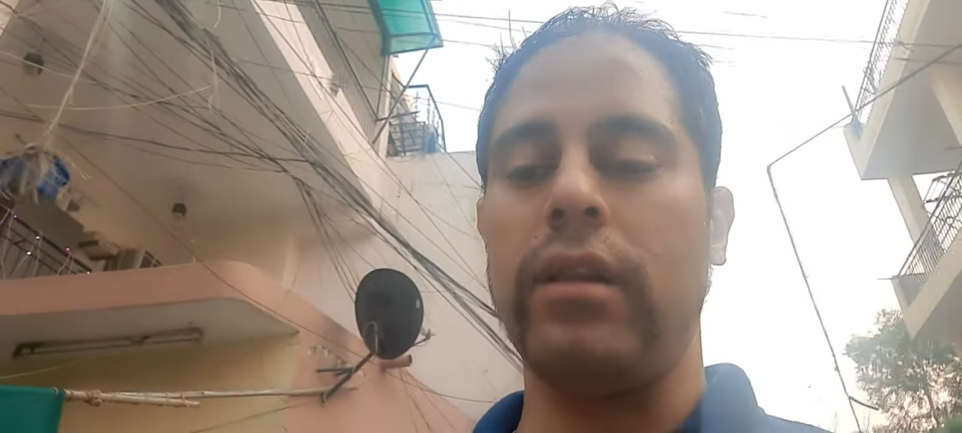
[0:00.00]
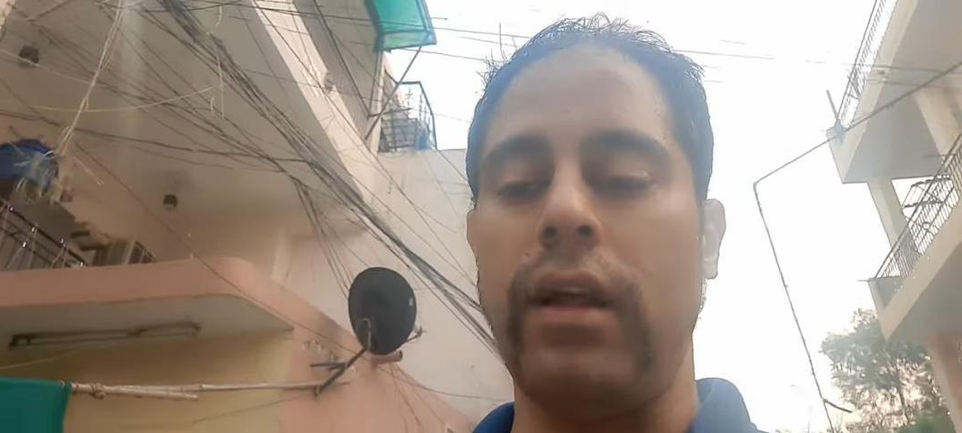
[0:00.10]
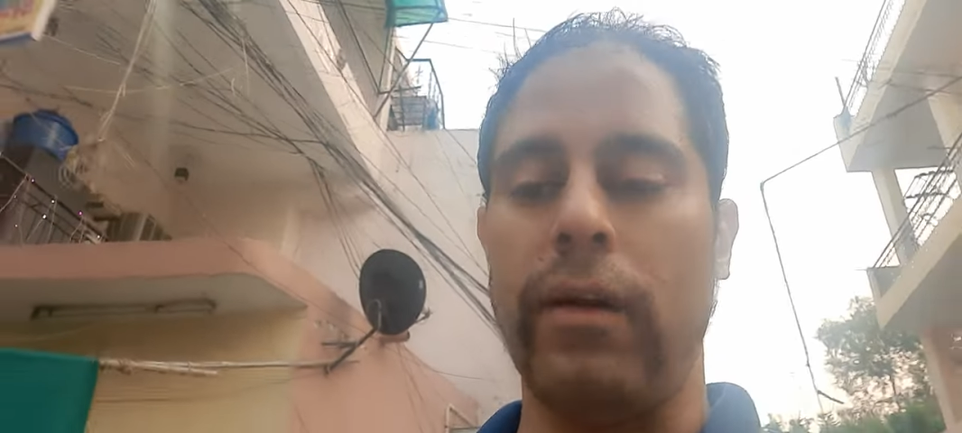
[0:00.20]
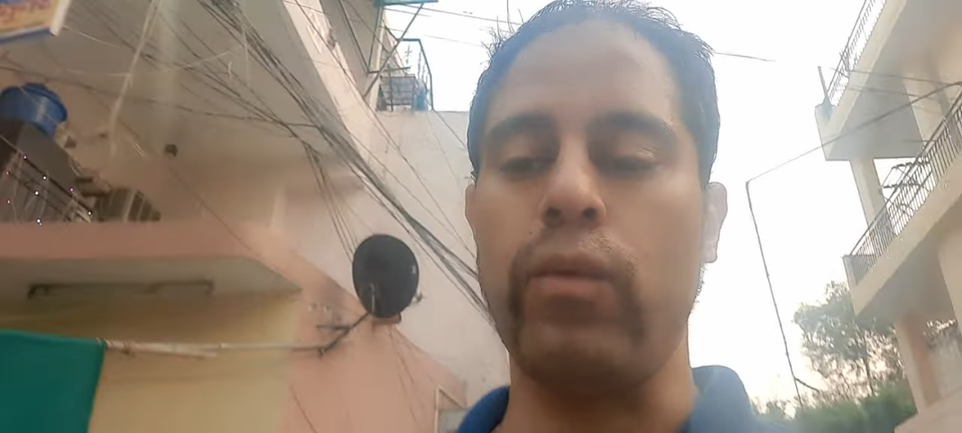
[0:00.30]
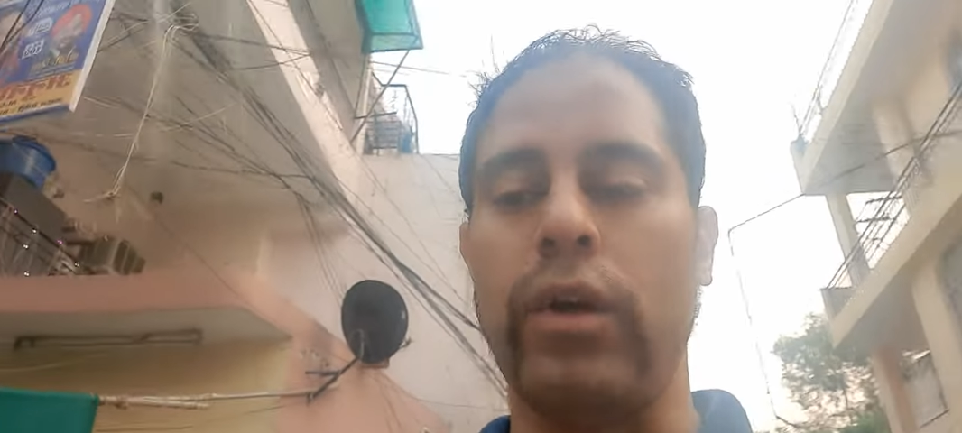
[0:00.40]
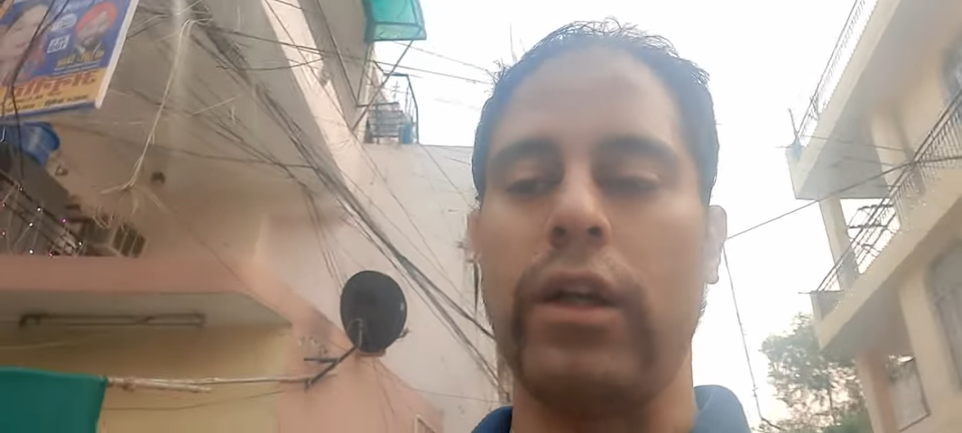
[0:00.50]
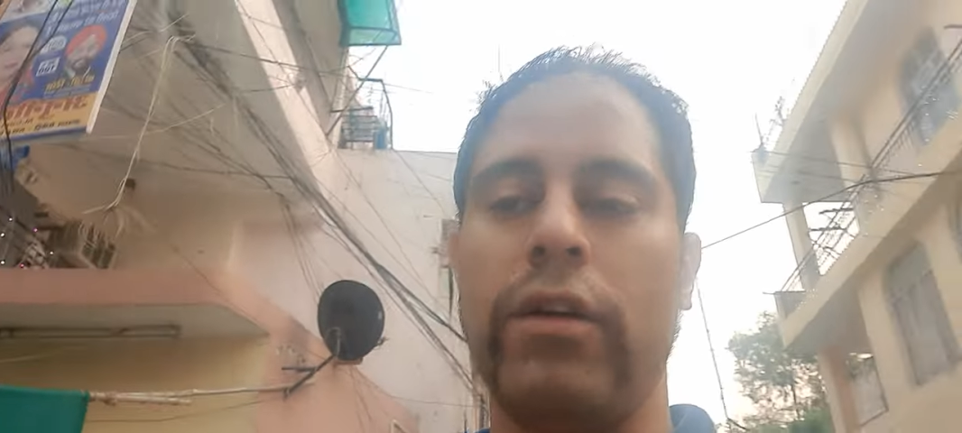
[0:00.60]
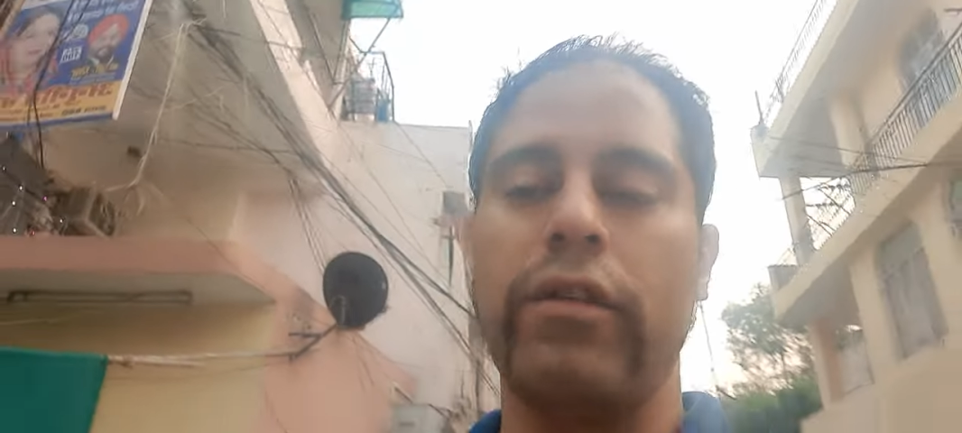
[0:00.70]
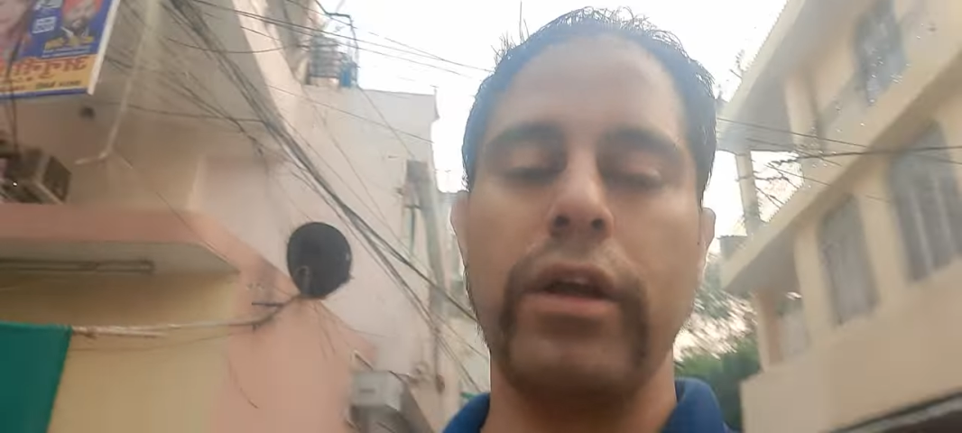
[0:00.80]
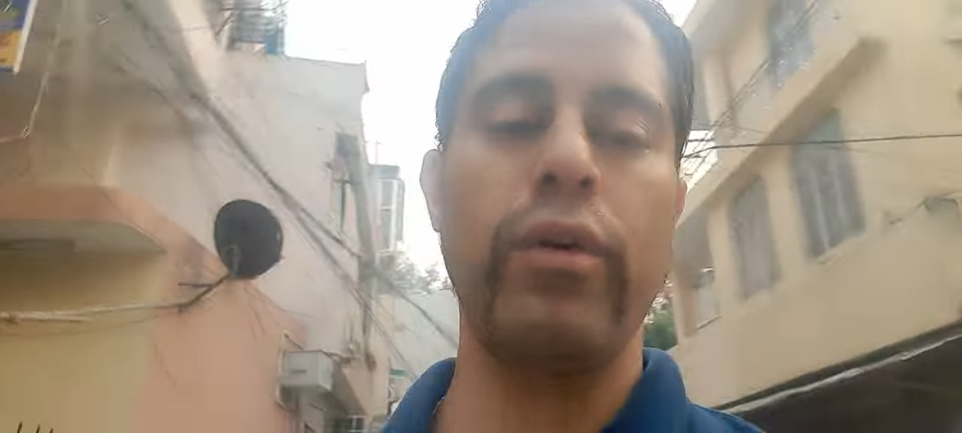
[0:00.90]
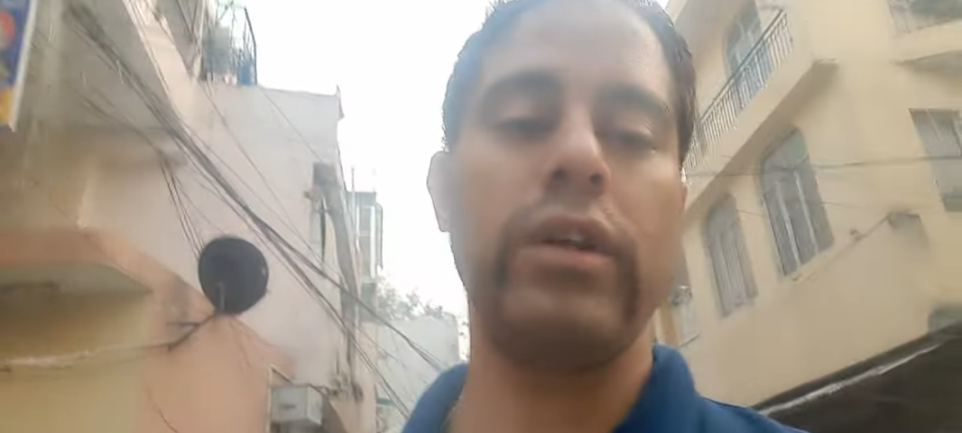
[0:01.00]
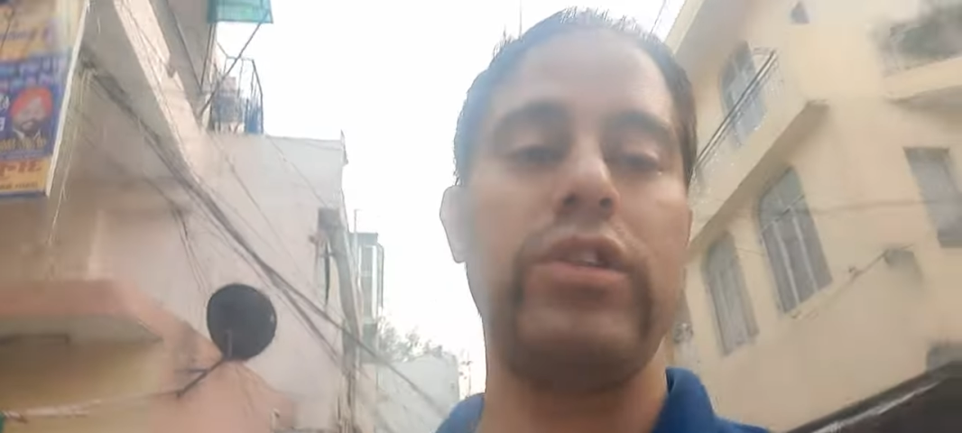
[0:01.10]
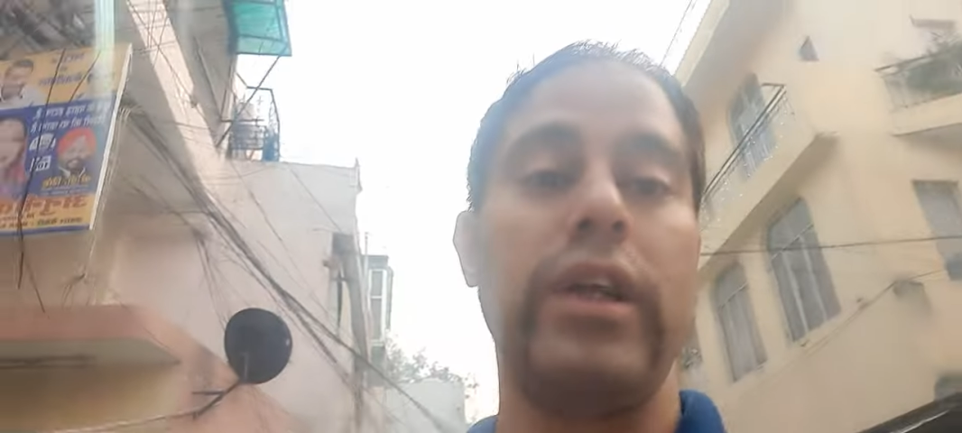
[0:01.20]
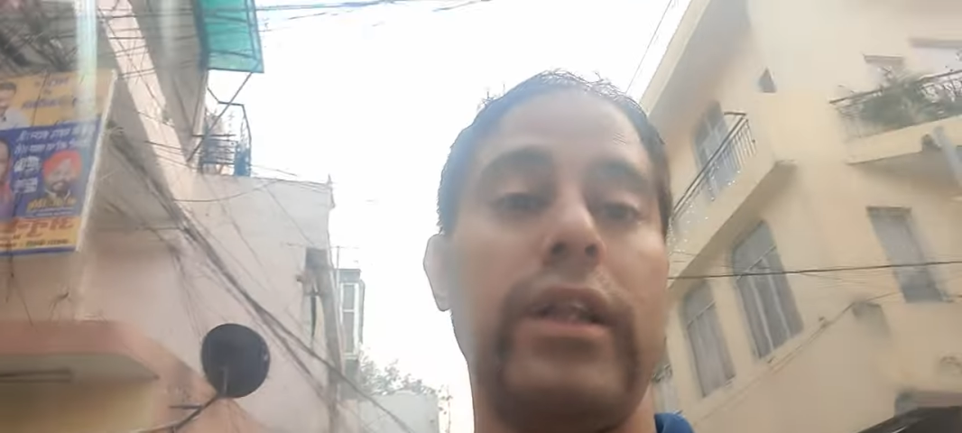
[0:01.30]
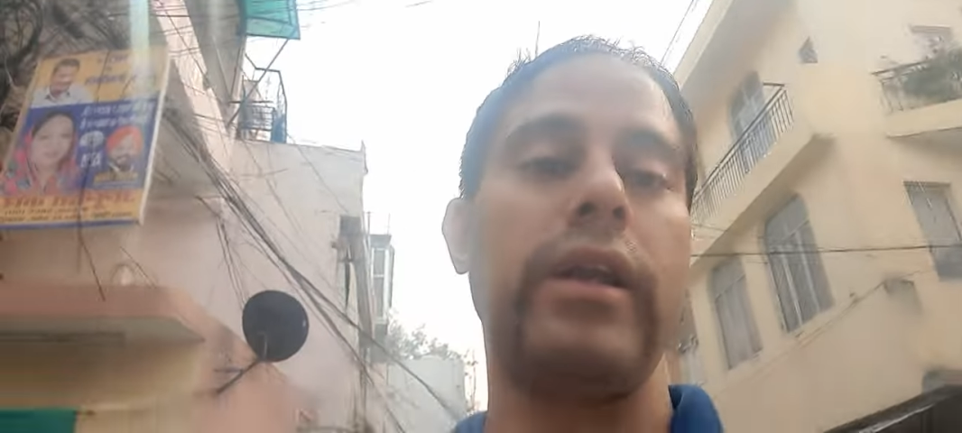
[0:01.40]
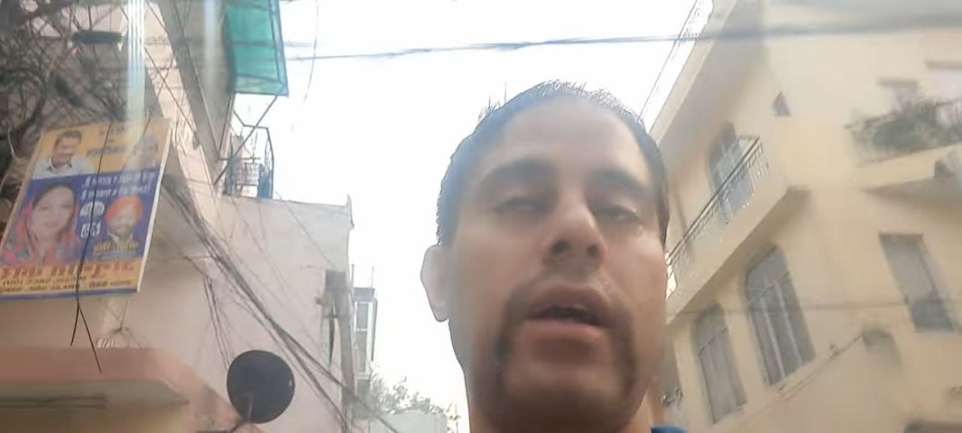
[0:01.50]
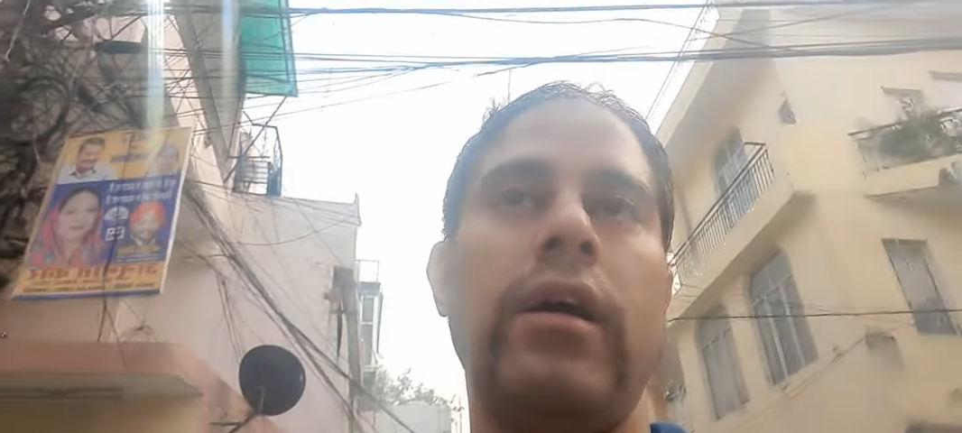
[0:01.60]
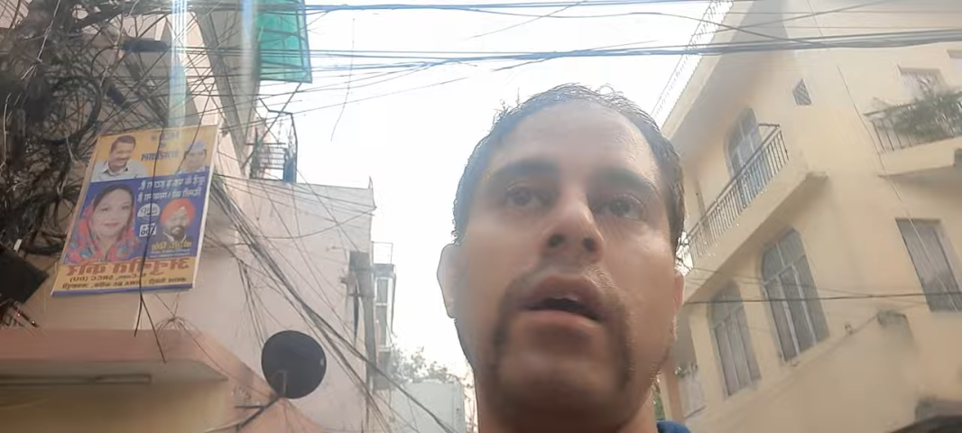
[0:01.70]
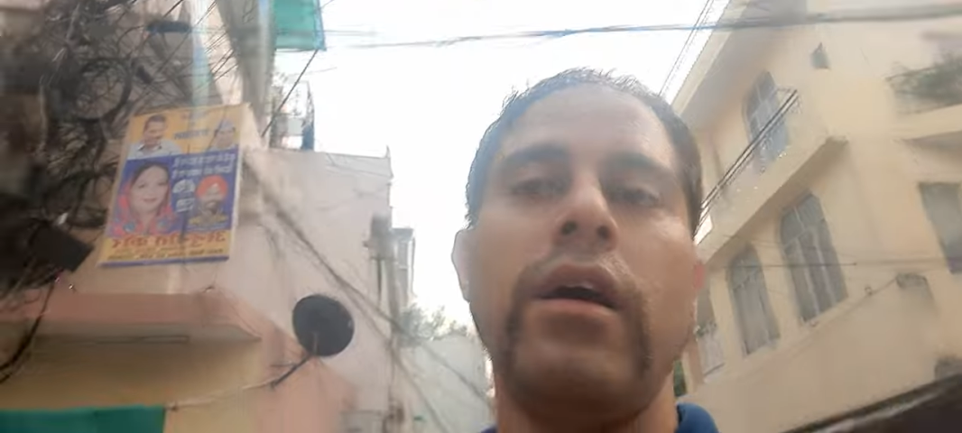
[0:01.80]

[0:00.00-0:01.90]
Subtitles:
that whatever you are changing,